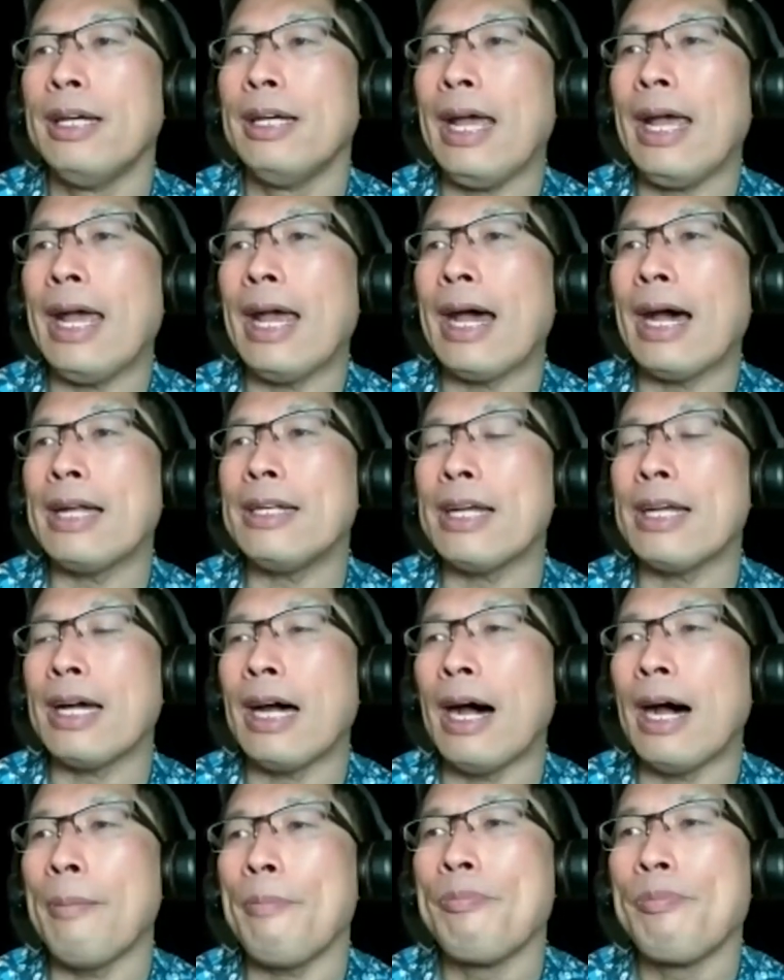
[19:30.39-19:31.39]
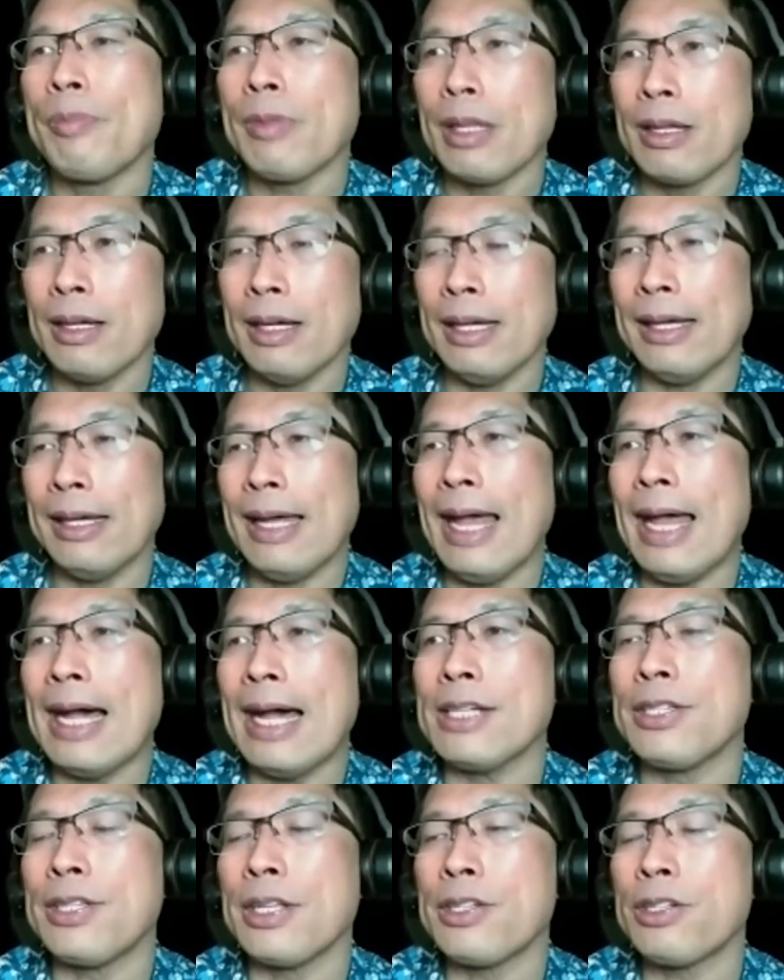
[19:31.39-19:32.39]
And um,
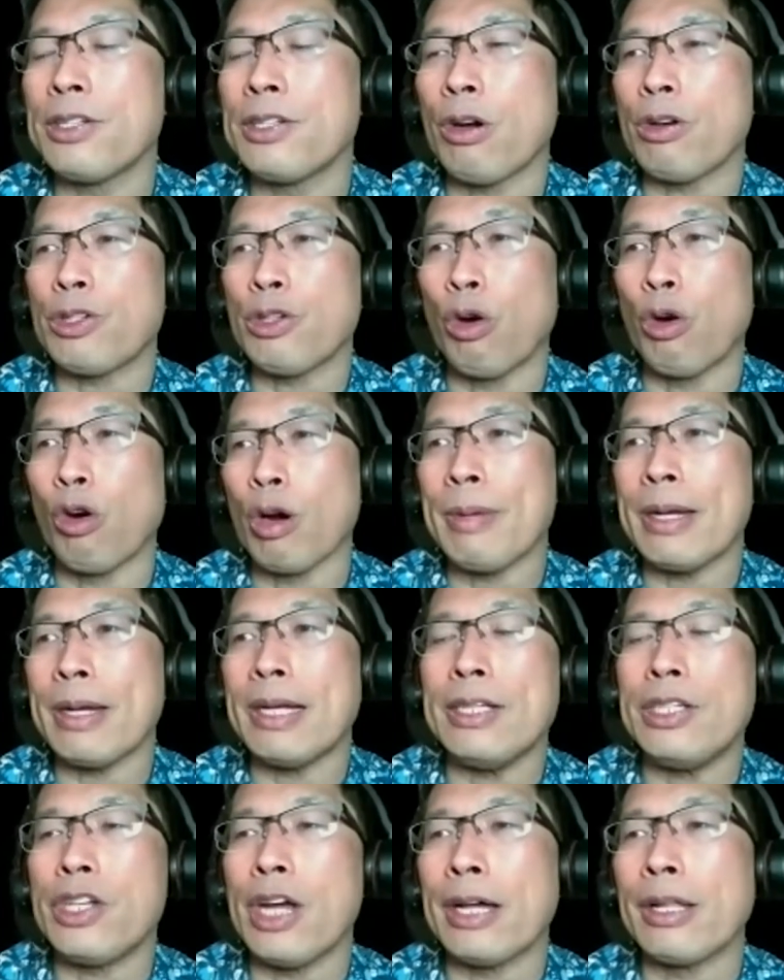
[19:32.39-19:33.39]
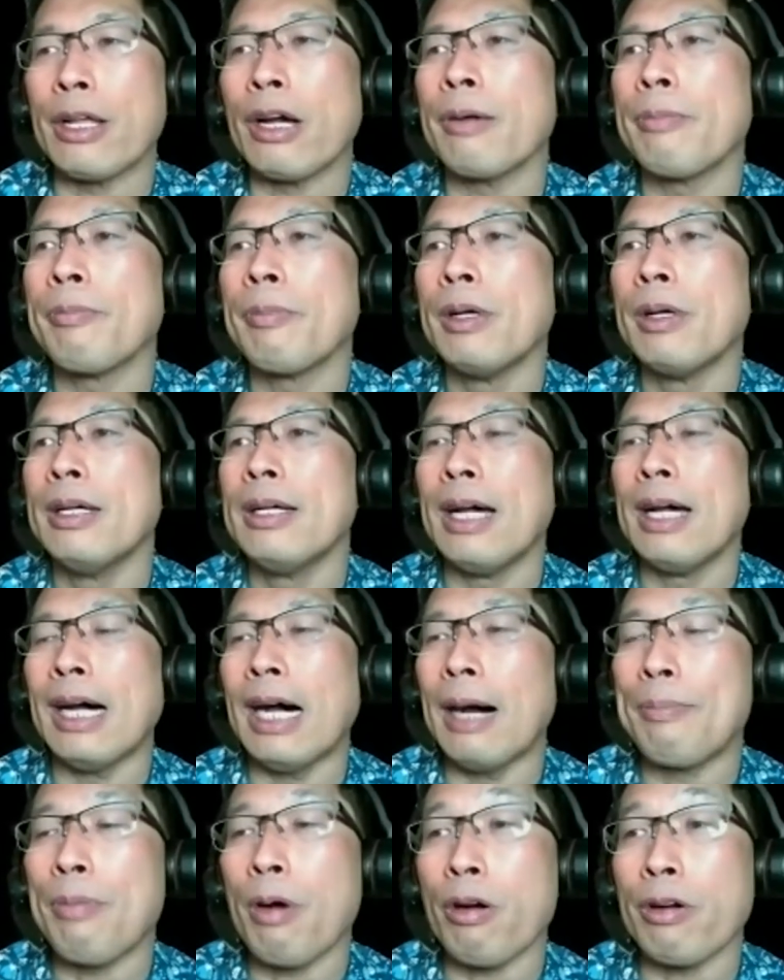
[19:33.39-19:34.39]
as the stars orbit each other,
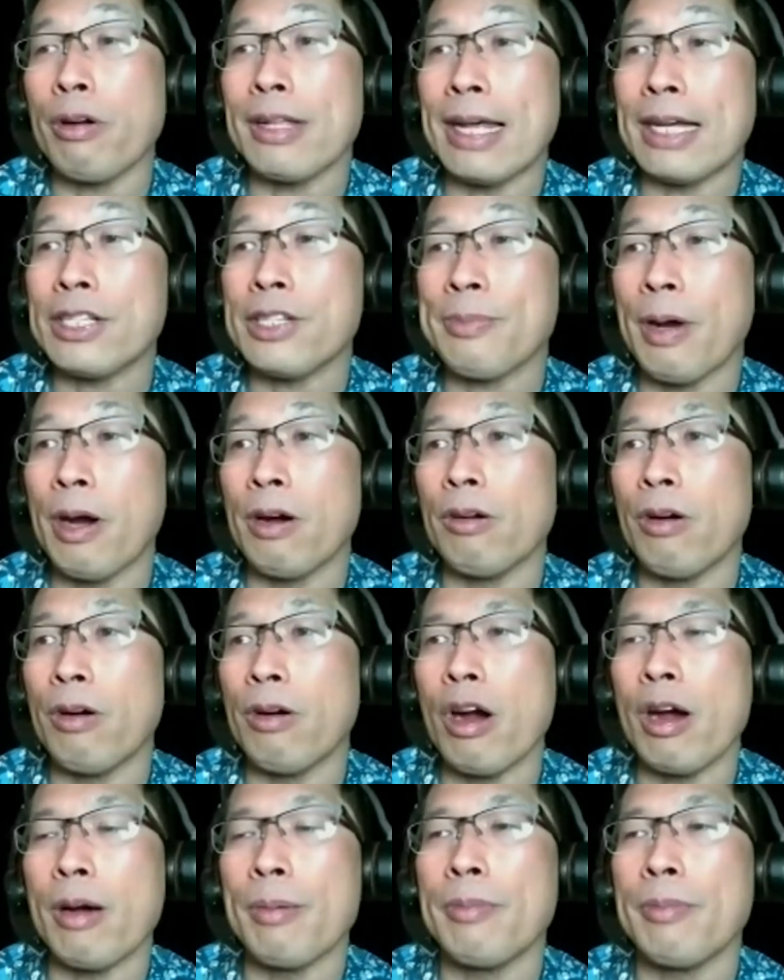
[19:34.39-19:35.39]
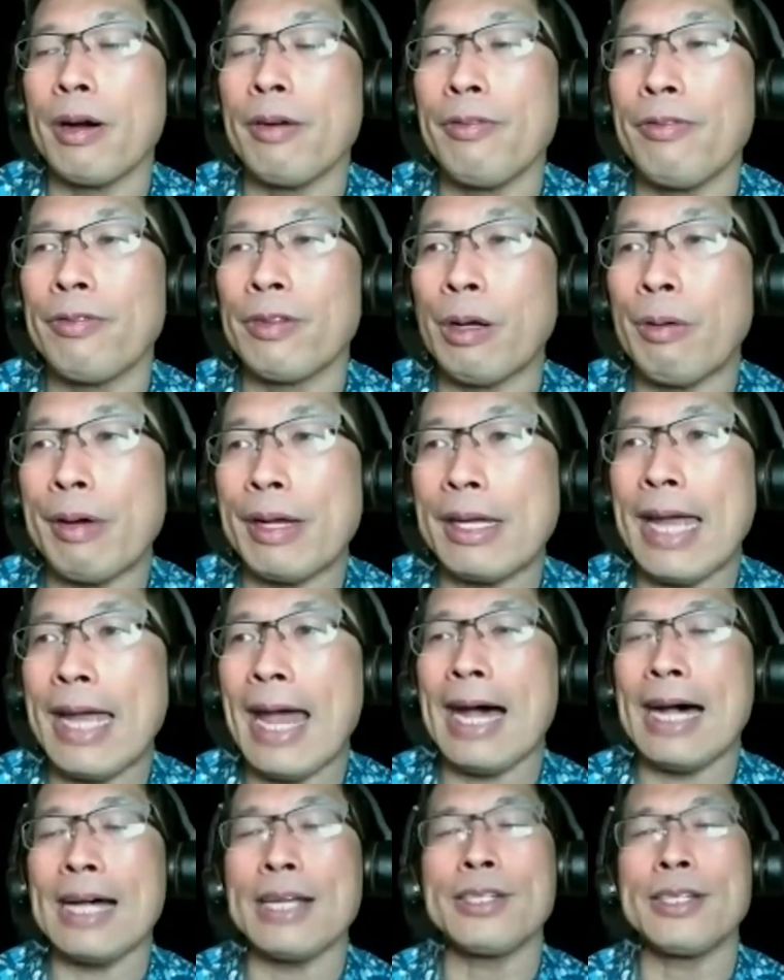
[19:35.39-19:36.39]
uh, part of that spiral arm of flowing
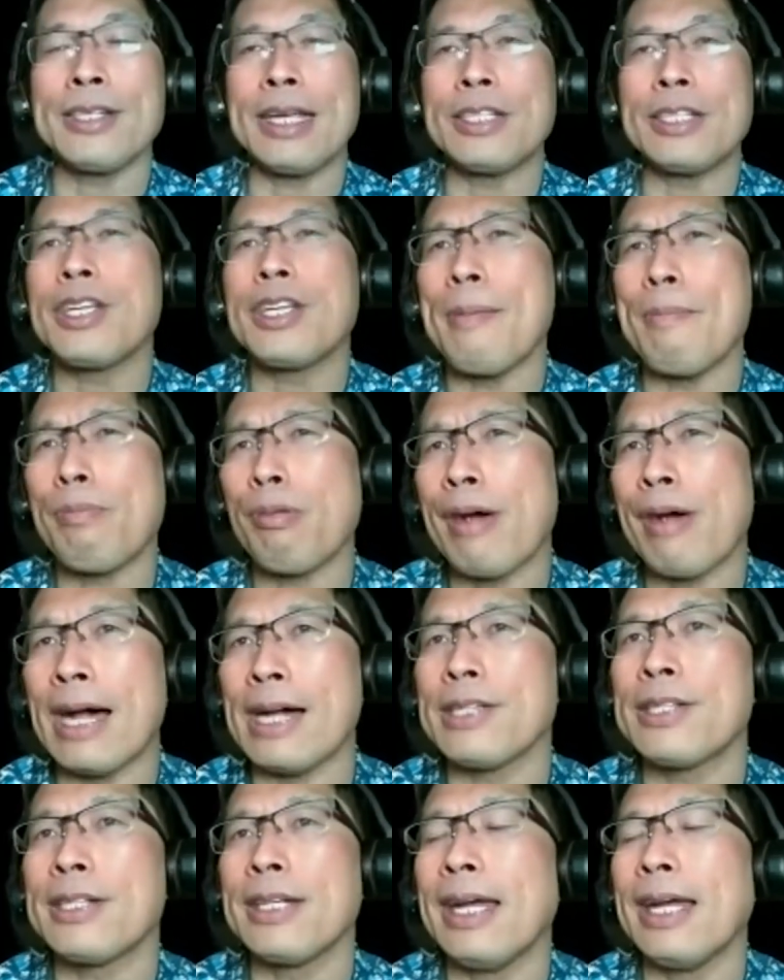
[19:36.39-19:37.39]
gas gets compressed.